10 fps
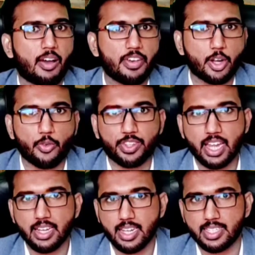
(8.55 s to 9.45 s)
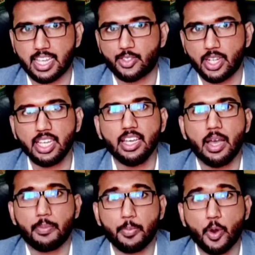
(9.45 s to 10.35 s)
aware of that it is actually
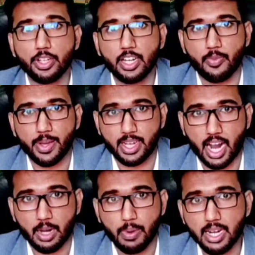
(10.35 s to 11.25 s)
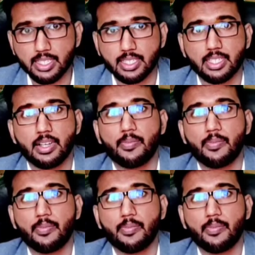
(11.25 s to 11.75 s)
propounded by Karl Marx,